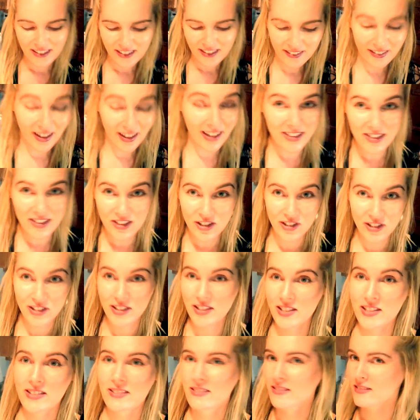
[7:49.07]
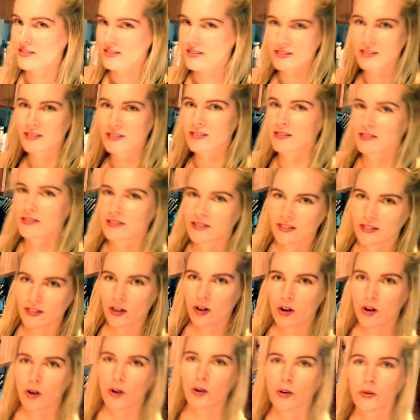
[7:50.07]
that is just the
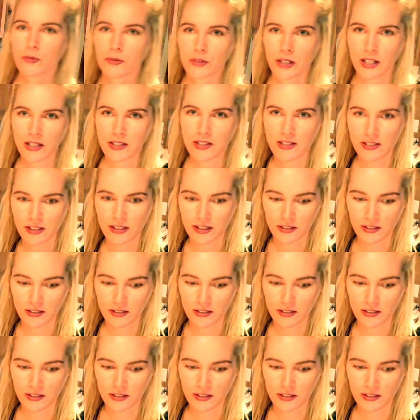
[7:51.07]
whole next